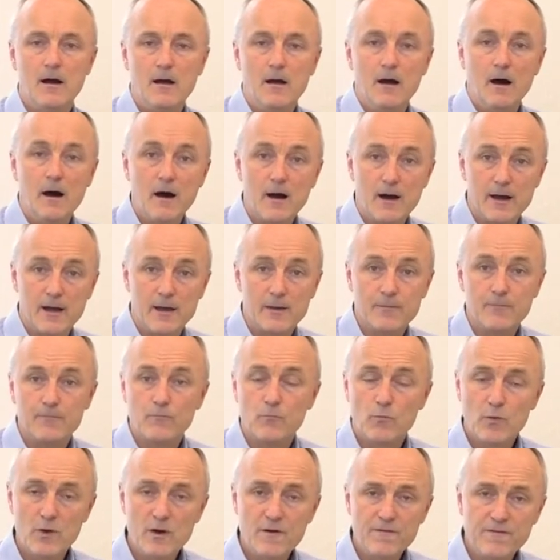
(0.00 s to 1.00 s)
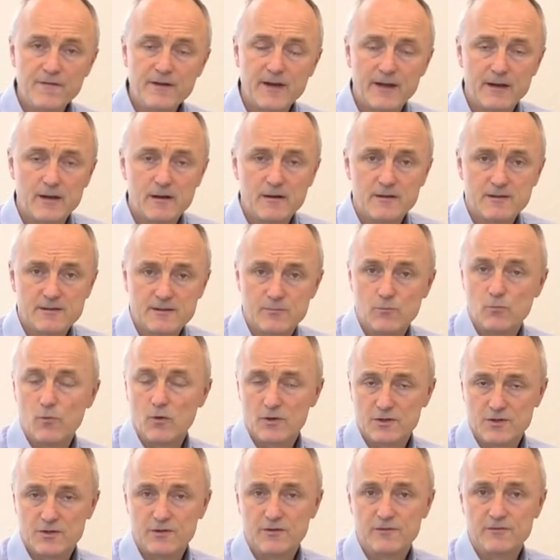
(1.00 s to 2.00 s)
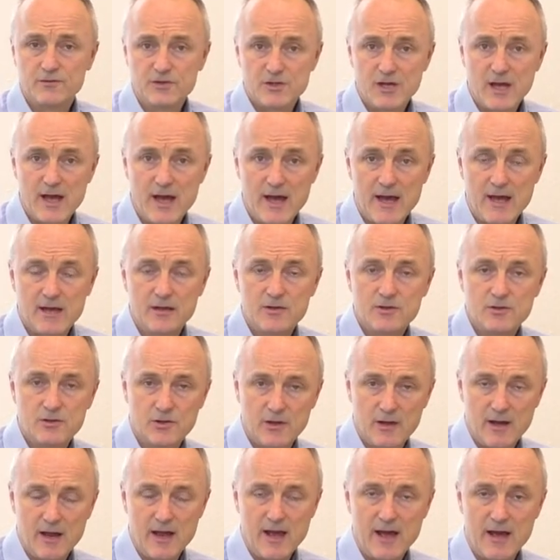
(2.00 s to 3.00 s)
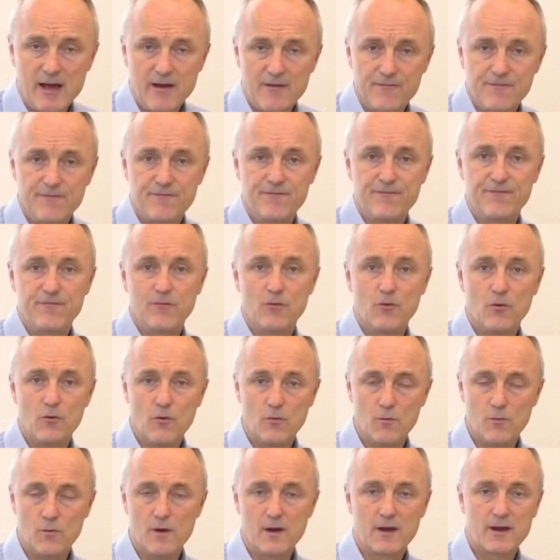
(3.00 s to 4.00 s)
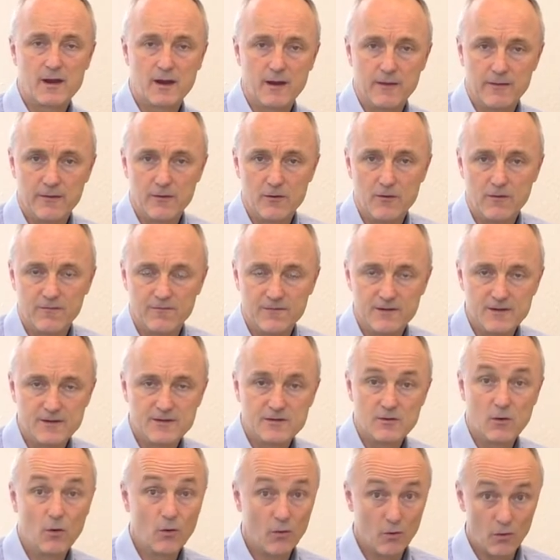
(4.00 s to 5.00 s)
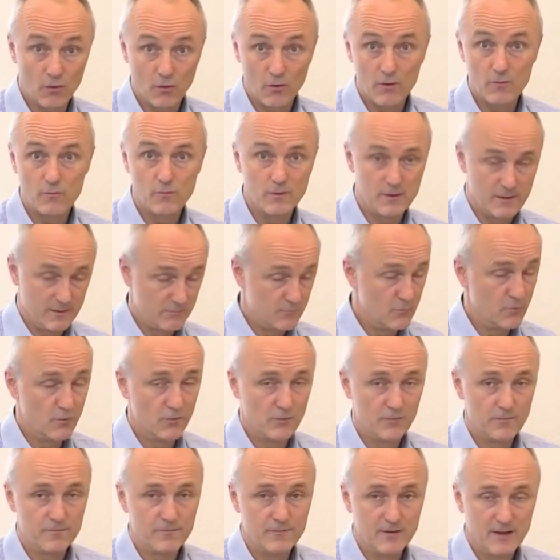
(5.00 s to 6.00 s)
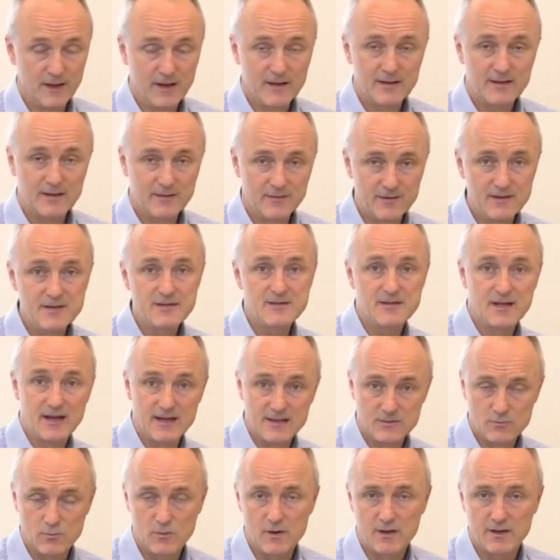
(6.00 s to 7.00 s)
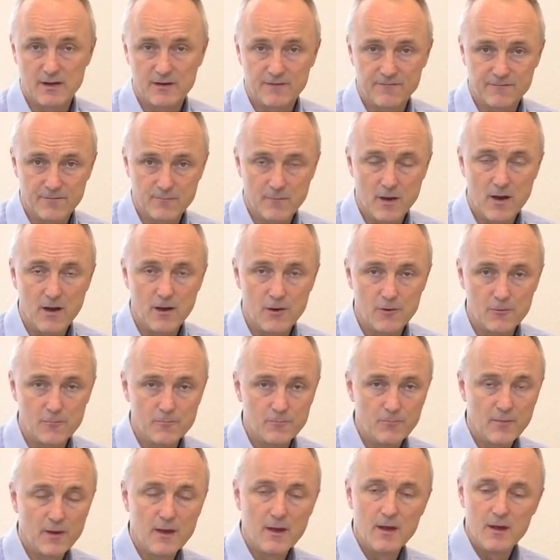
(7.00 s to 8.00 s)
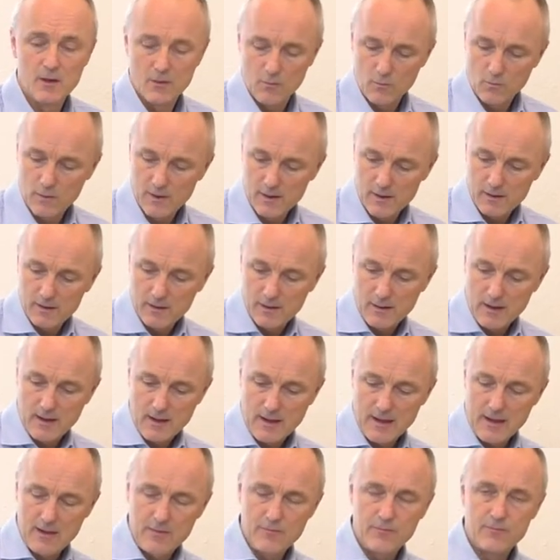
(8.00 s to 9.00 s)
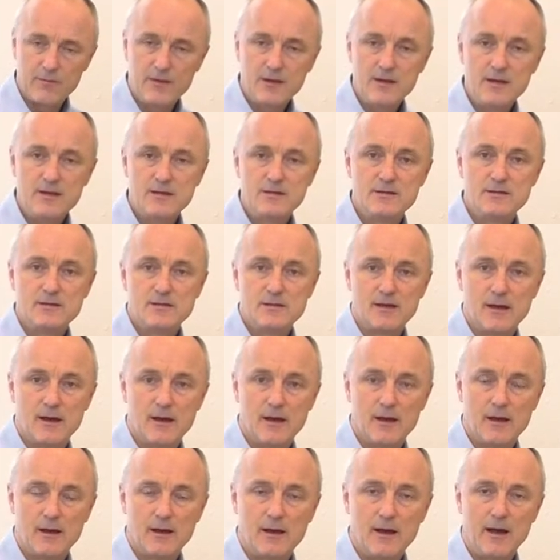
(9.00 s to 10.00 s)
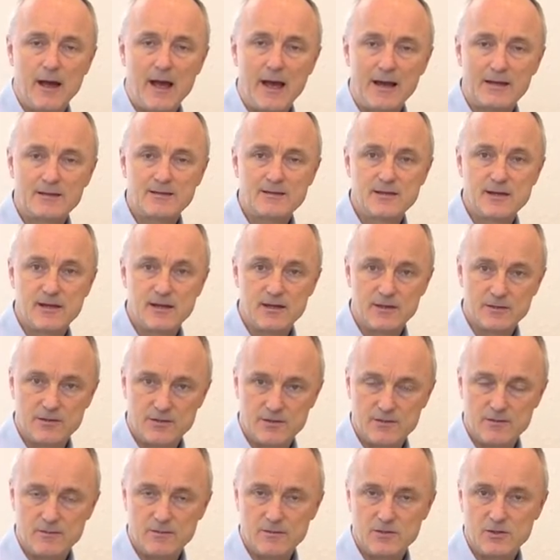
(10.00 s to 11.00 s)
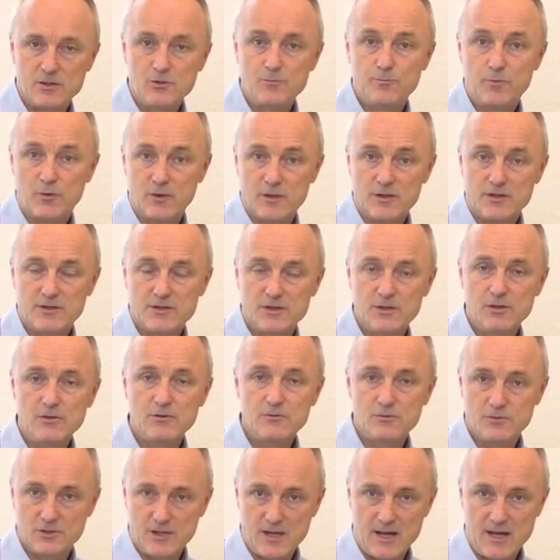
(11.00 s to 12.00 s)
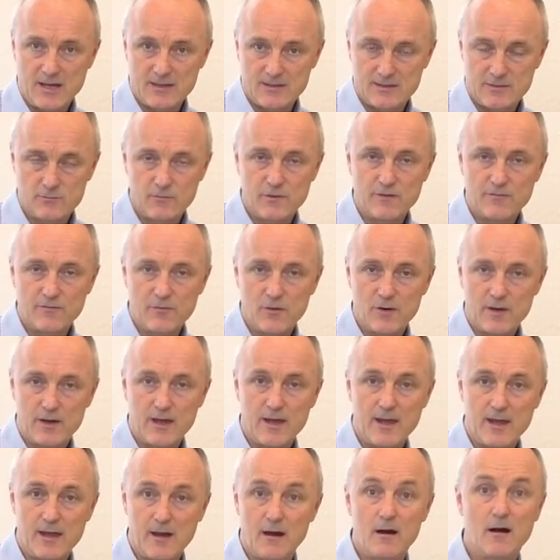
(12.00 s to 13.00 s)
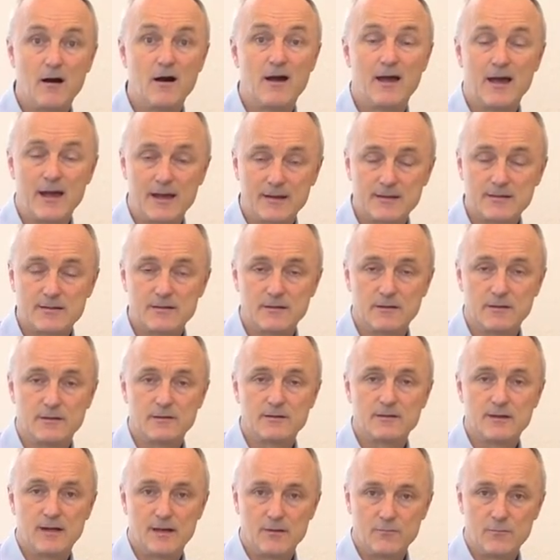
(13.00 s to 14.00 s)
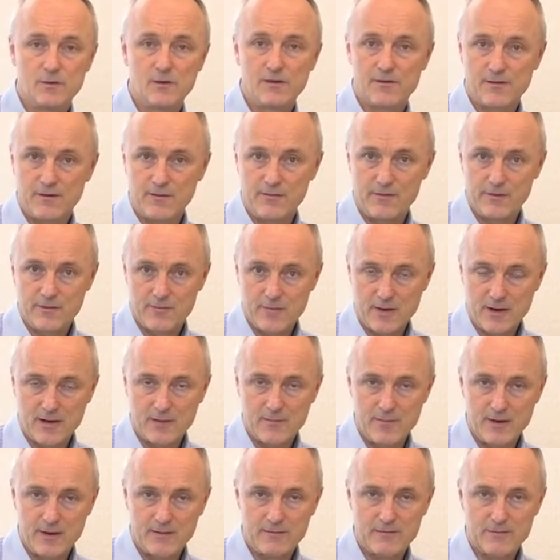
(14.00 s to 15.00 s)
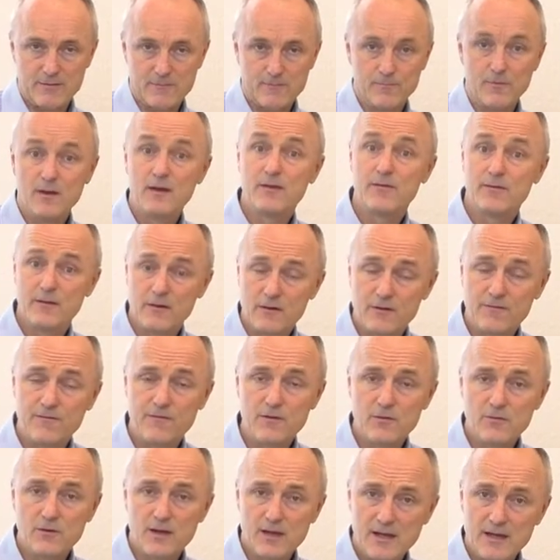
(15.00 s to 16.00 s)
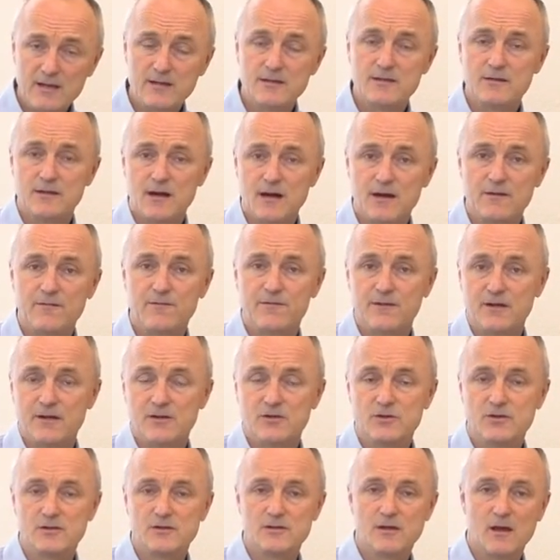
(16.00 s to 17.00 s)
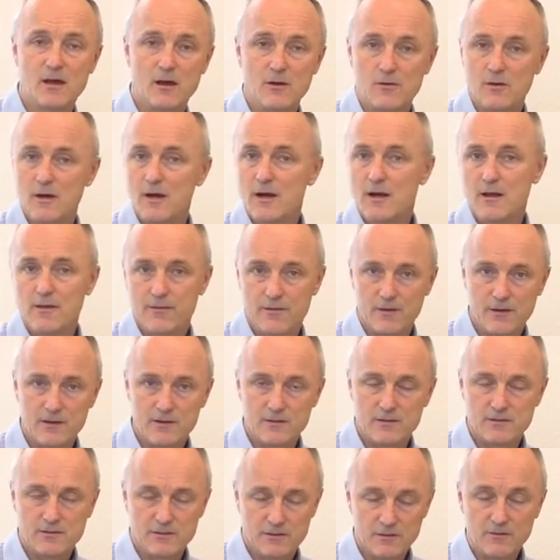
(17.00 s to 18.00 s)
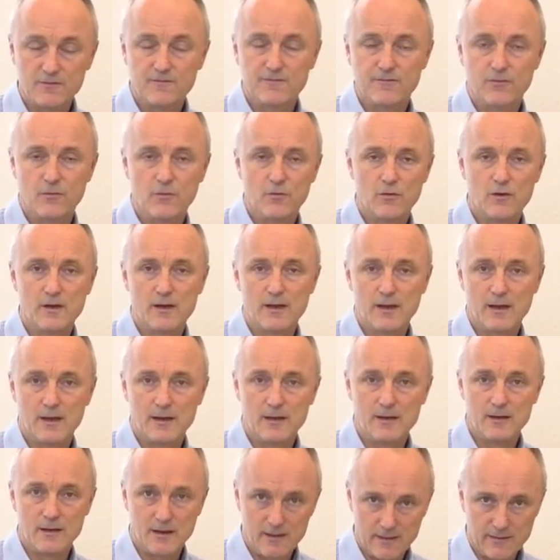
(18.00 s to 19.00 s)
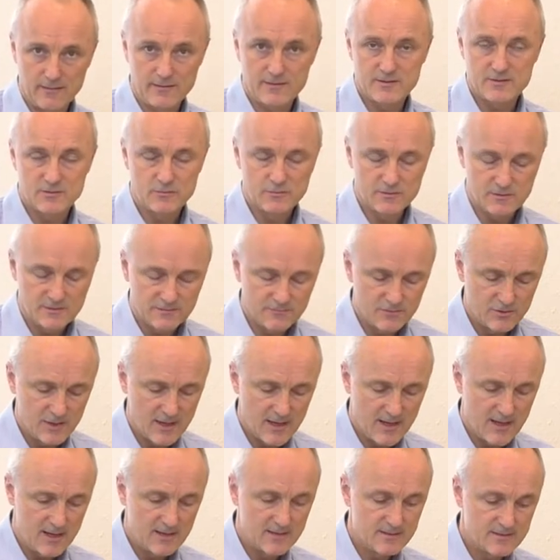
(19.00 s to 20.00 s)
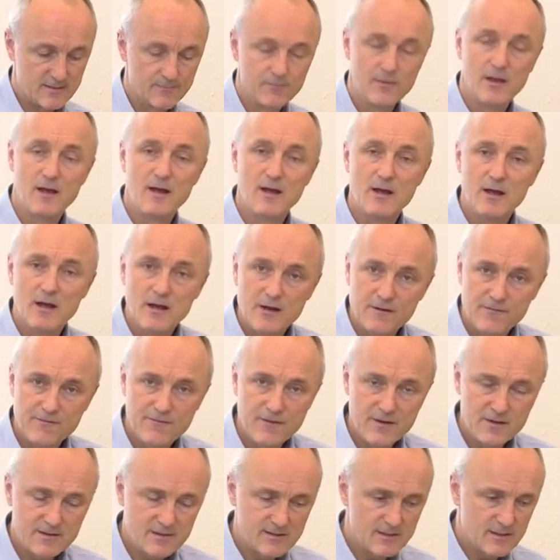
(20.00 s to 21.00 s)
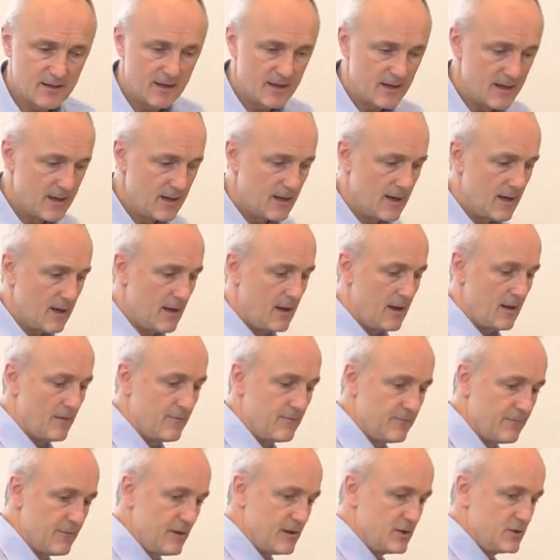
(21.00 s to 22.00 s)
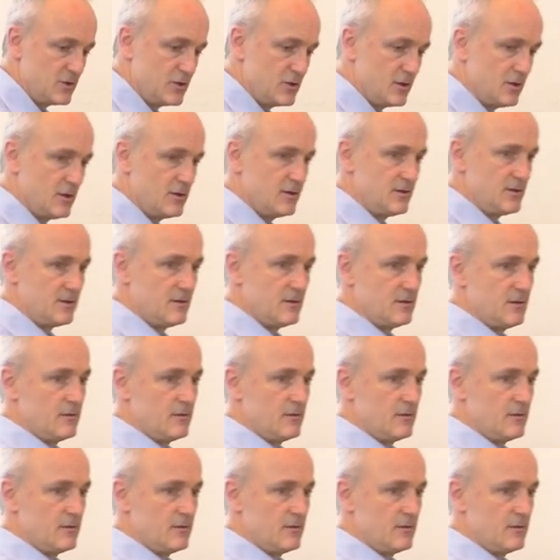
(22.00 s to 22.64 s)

Hi. We often get asked, what sort of chair should I have for working at the office, or more likely these days, working from home? Well, these Axia 2.2 chairs that we've got here are excellent, and we thoroughly recommend them. There are a few key design features, though, that to look for in other sorts of chairs. Firstly, they should